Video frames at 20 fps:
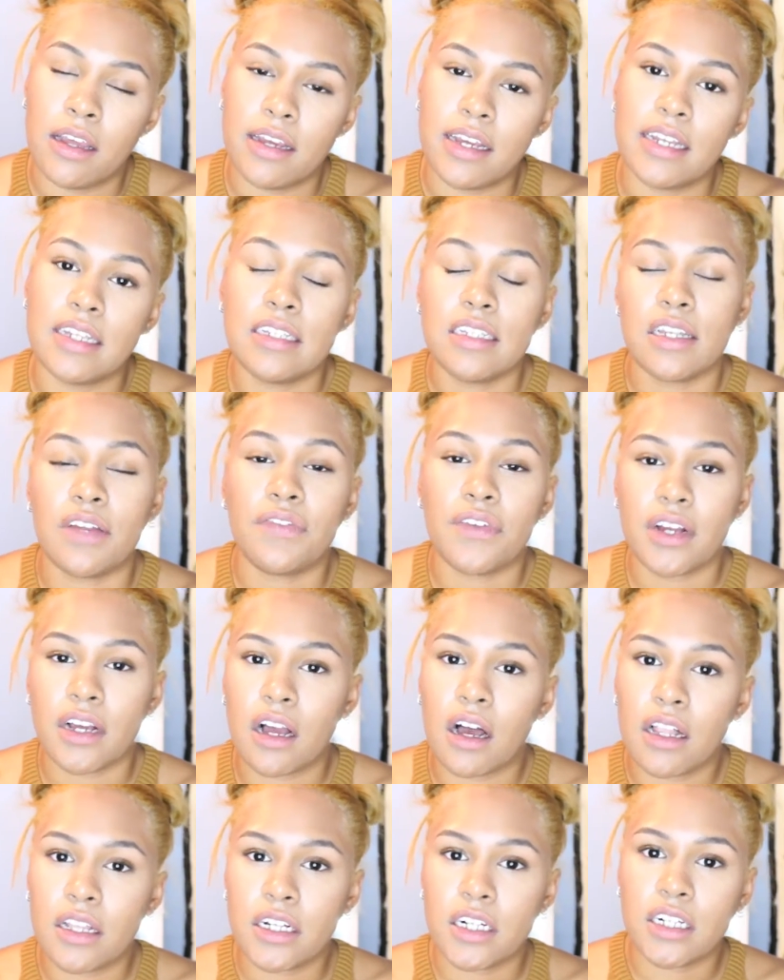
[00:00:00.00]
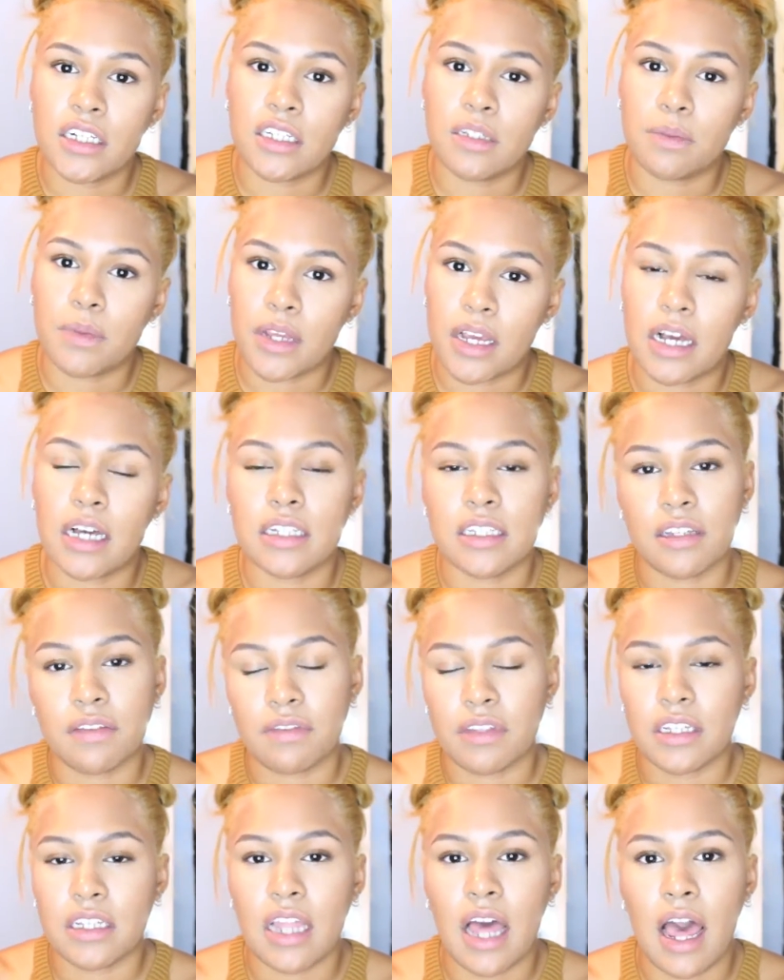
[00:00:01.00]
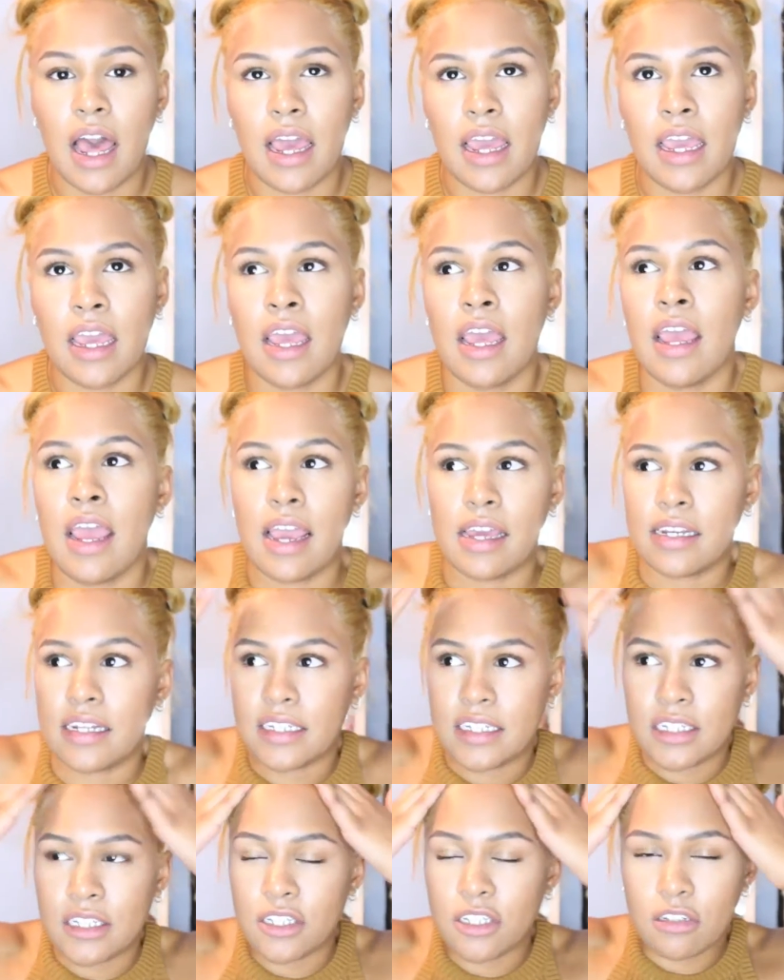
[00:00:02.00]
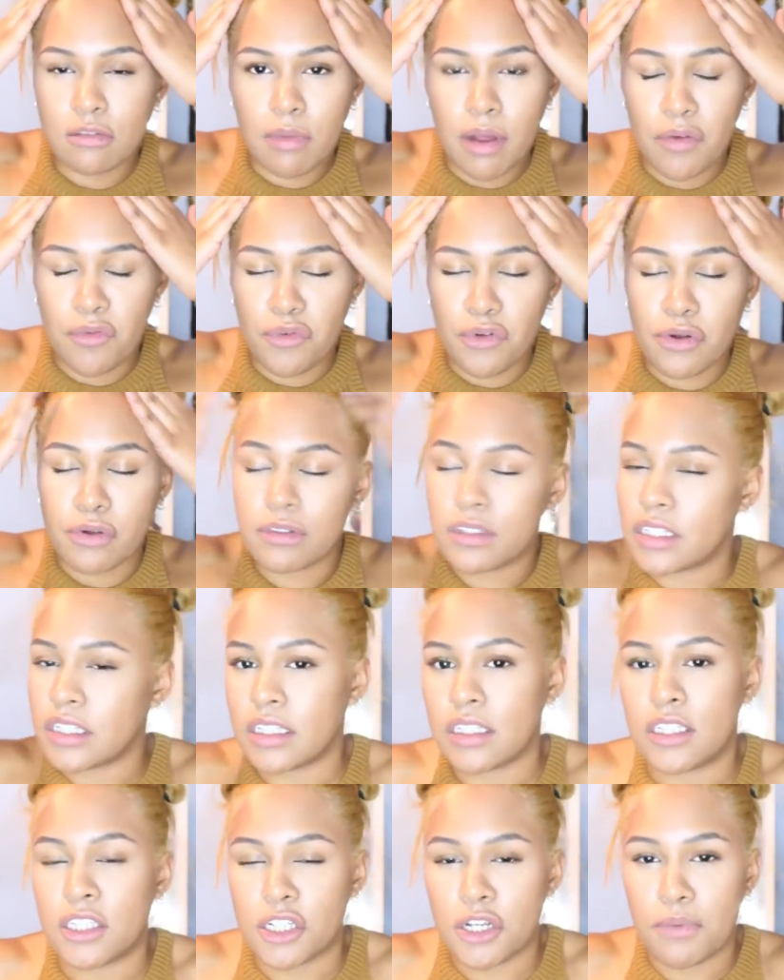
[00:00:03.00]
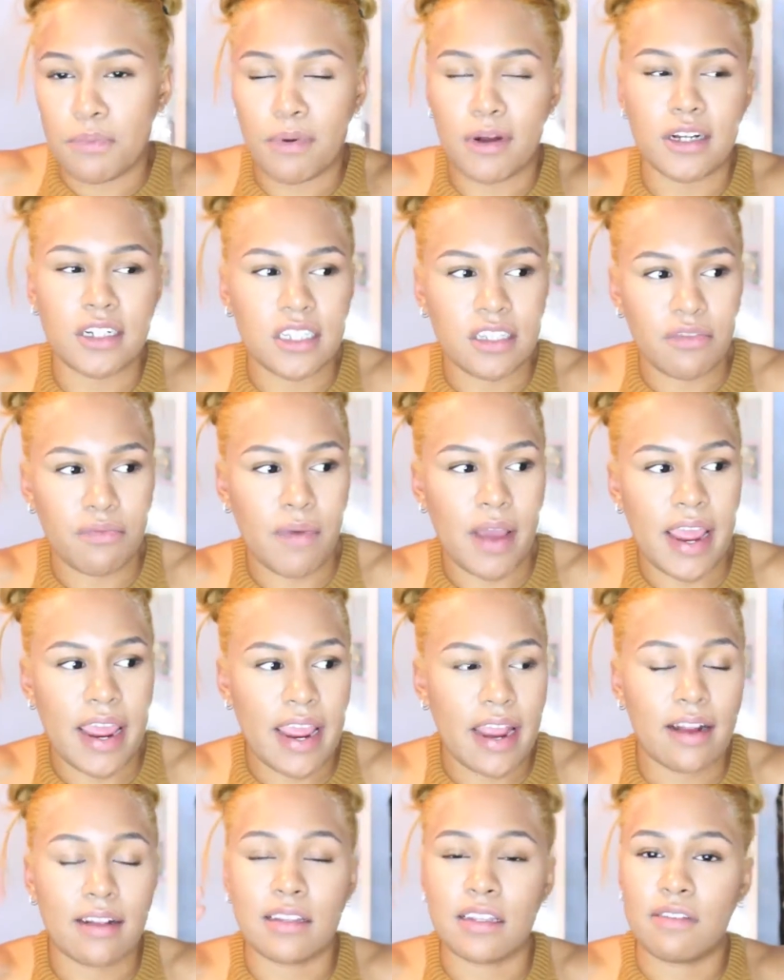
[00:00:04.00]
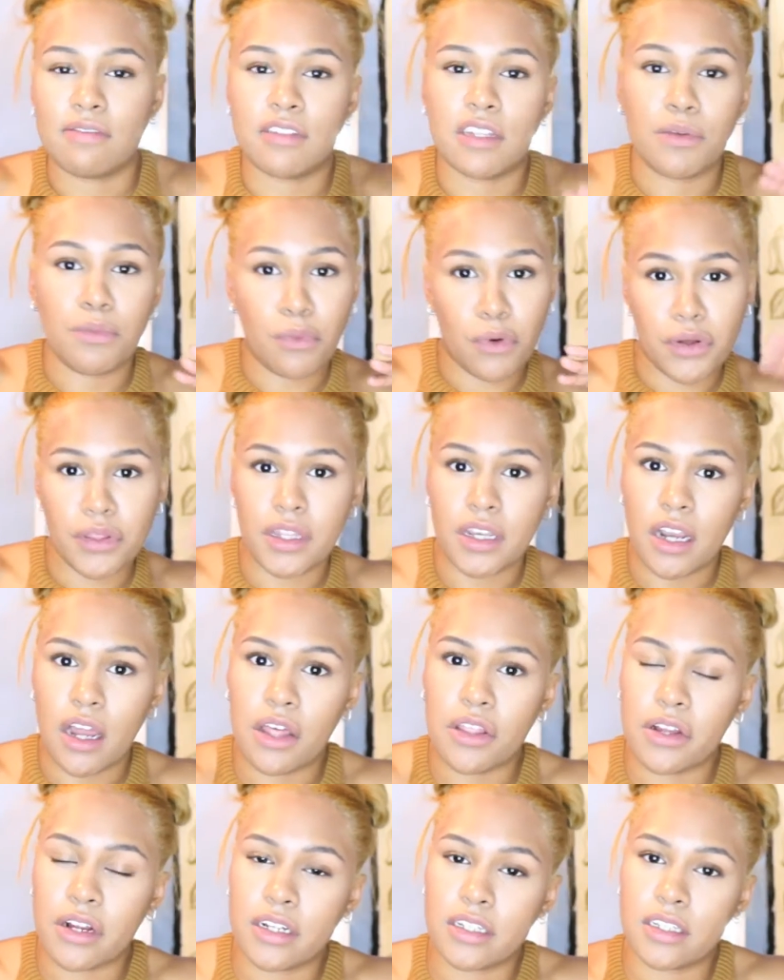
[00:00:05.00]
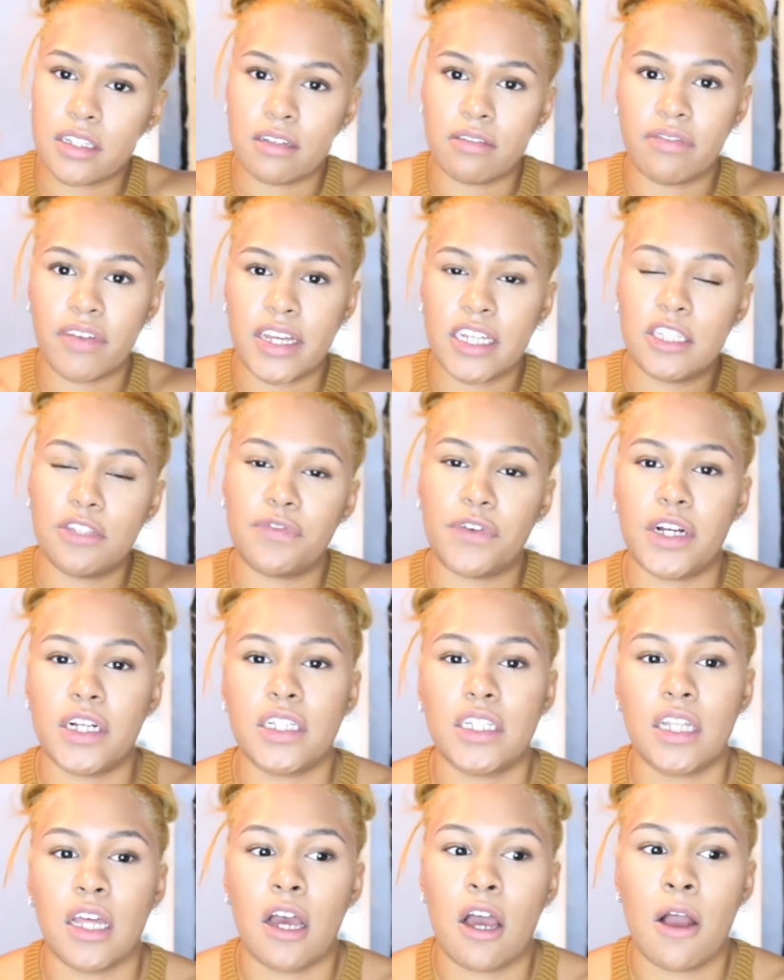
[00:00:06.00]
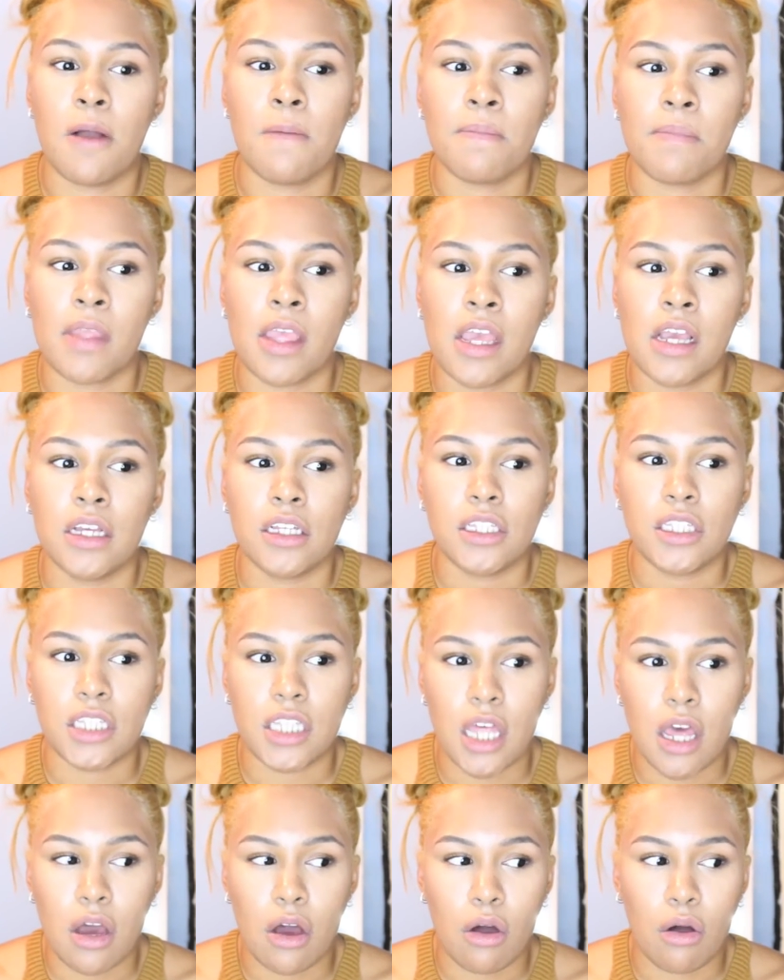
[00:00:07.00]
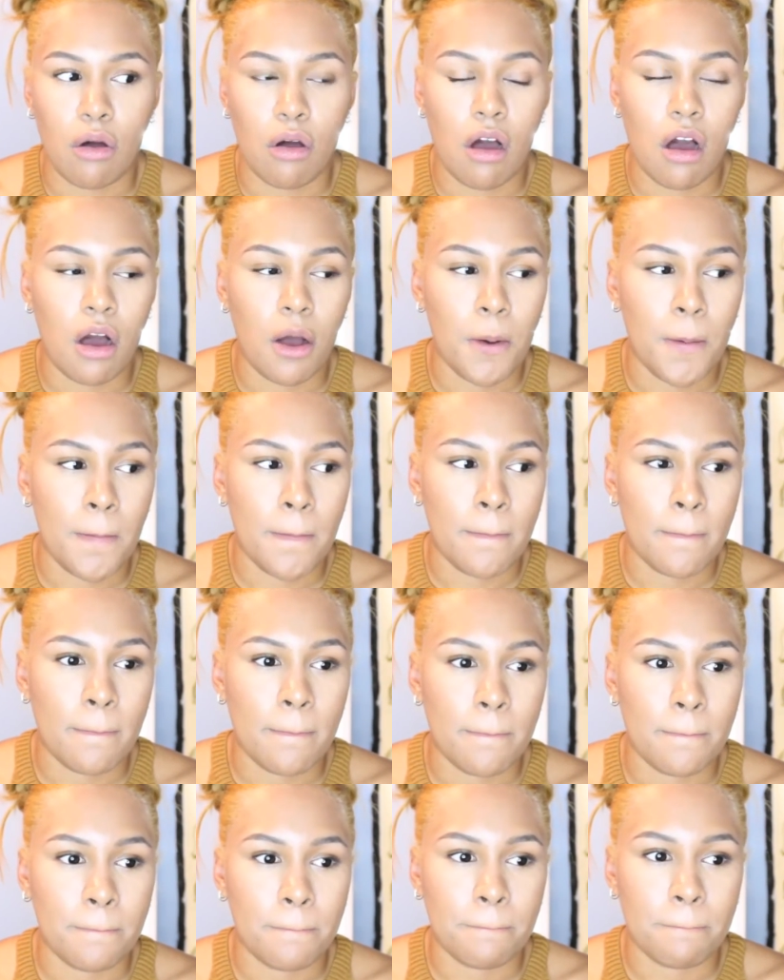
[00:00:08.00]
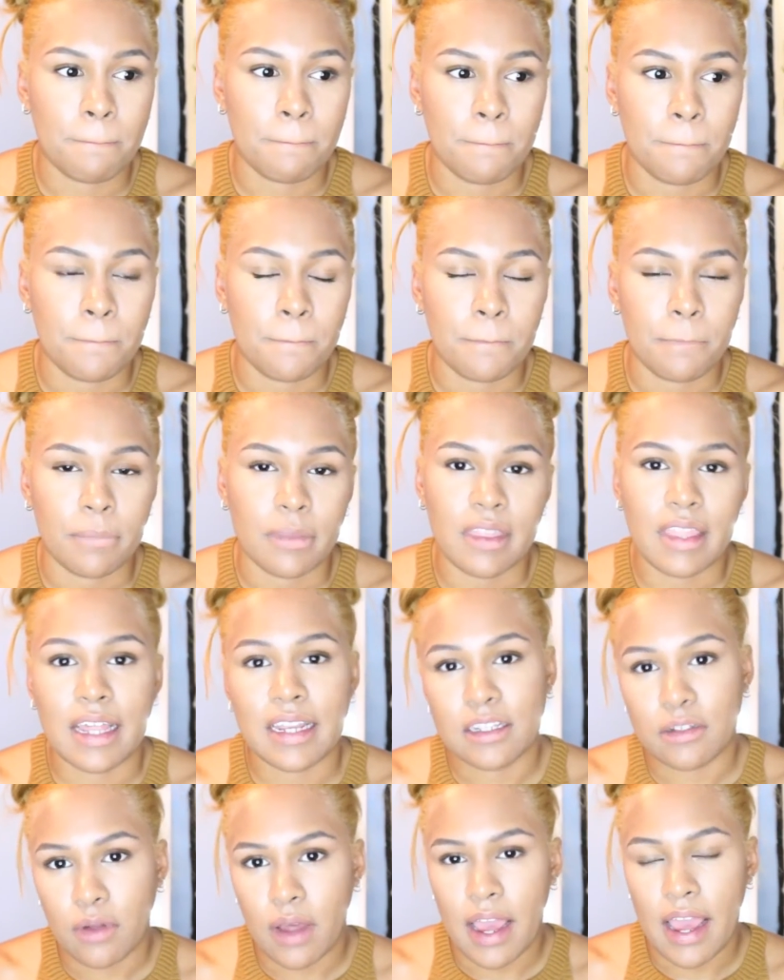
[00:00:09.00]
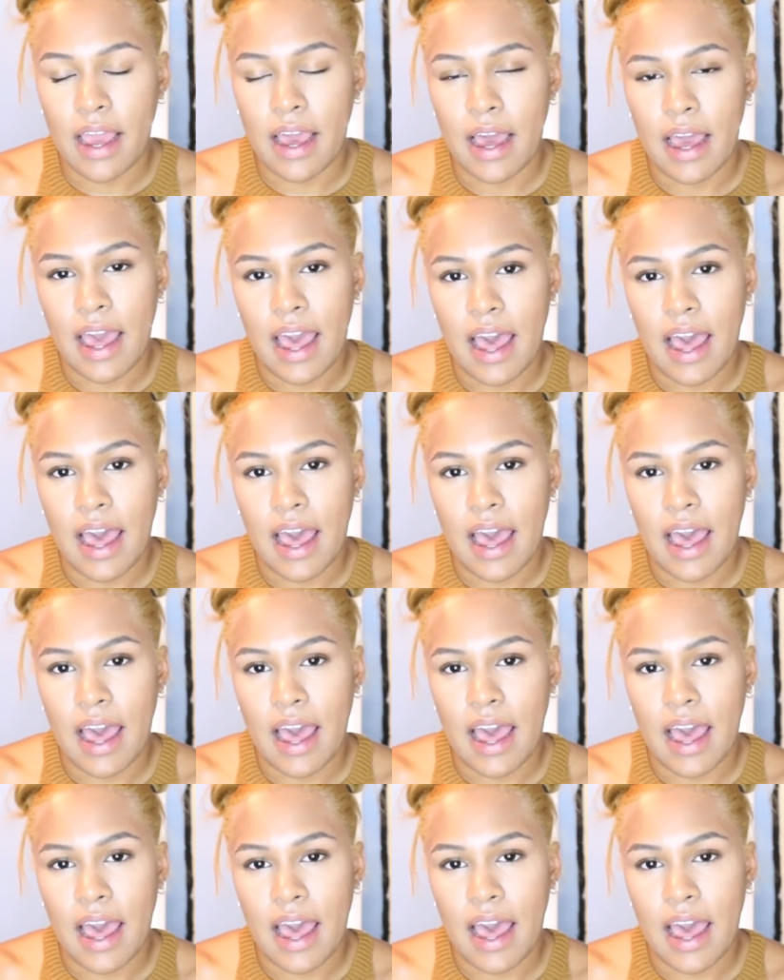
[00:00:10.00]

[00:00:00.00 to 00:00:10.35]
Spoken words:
in different colors because of the dye, and I didn't do my roots, and certain parts of my hair lifted more than others and vice versa. So that is why I